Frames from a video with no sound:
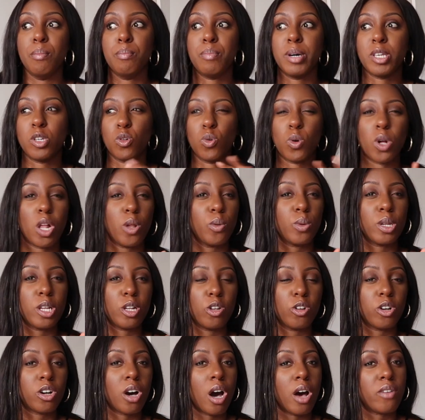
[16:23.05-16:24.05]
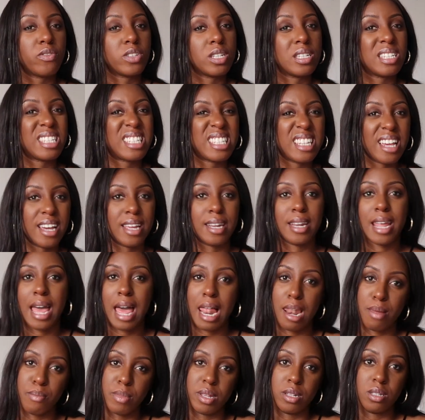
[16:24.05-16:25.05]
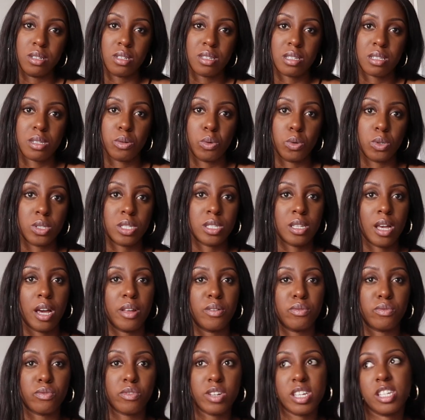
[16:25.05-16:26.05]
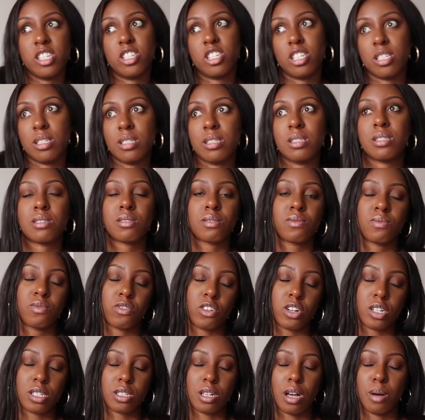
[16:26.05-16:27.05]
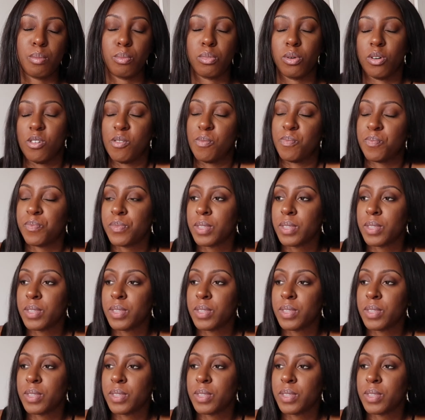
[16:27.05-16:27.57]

but you will only look after certain elements or certain regions, for example.